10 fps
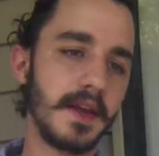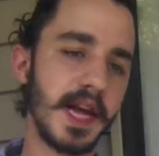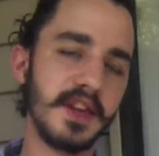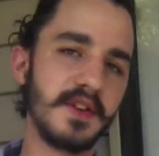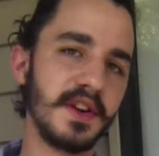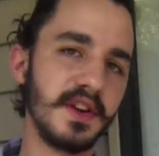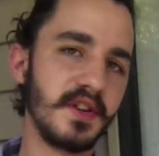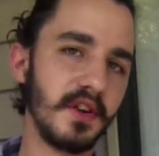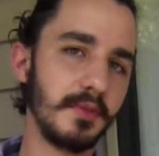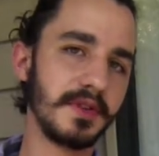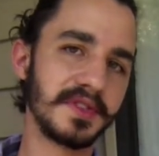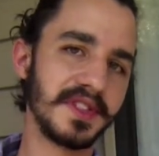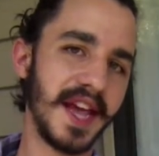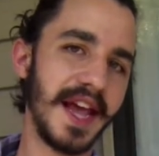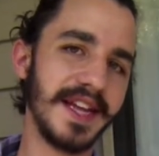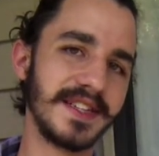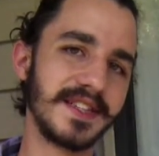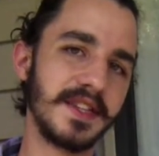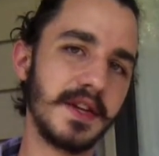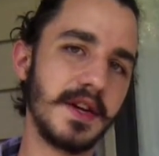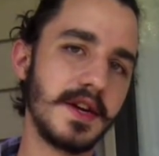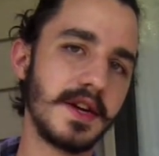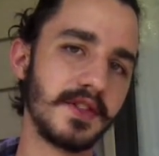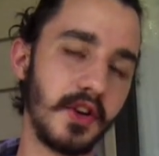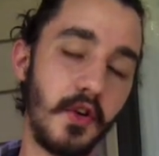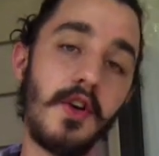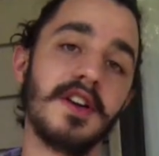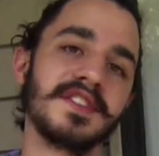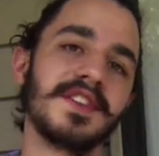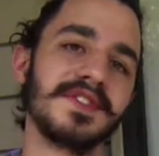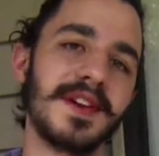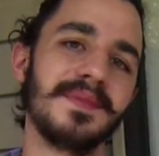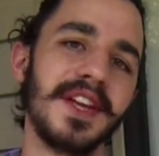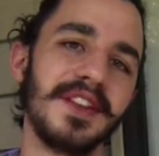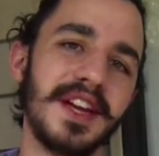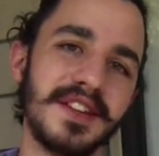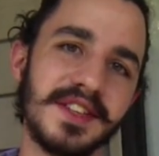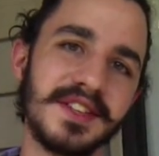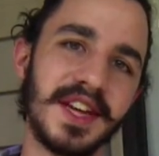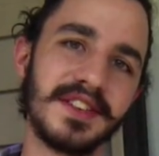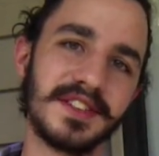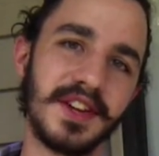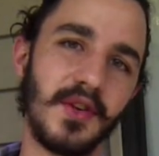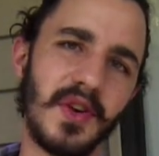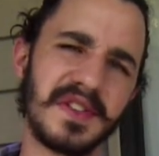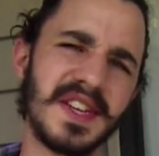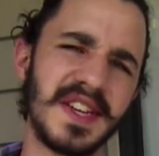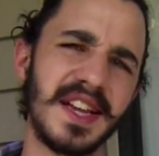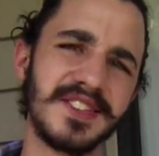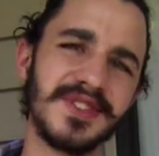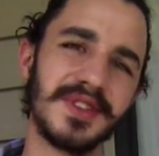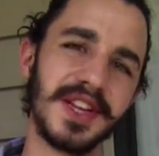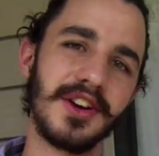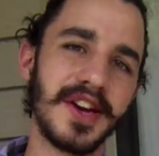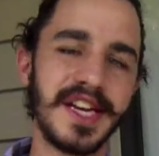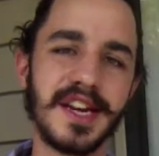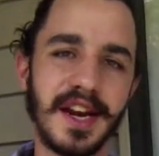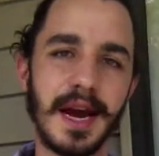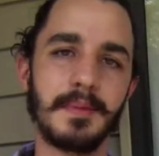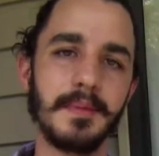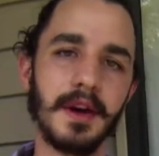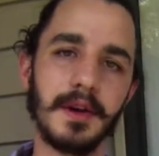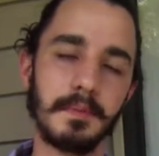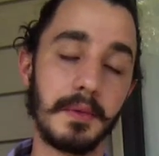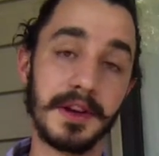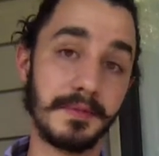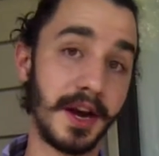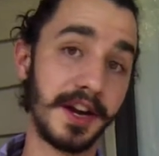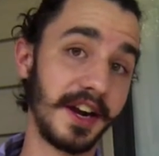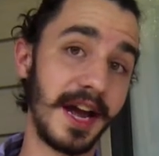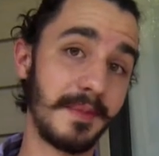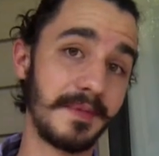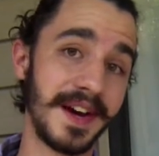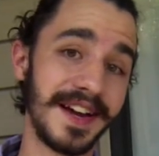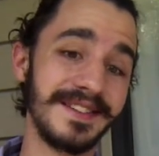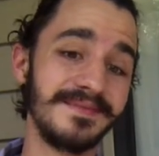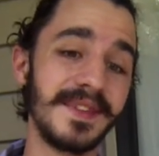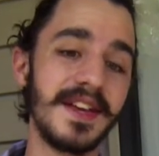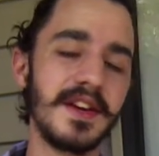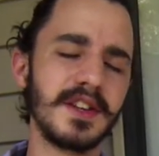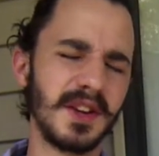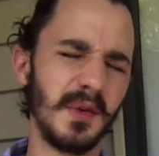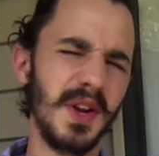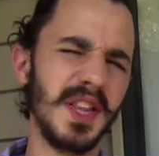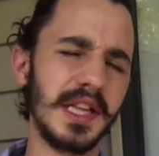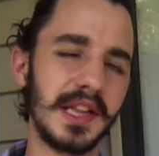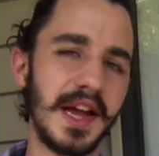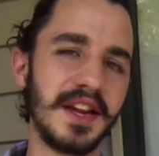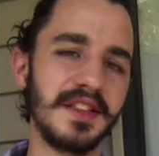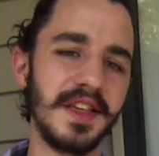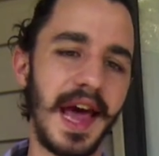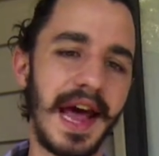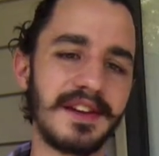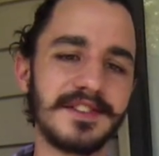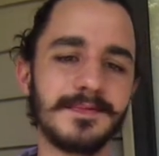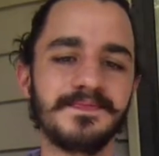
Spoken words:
and you can almost taste the crust of something. Like it's got this like crusty taste to it, like you're eating an pumpkin pie, not an apple pie. So I really like that.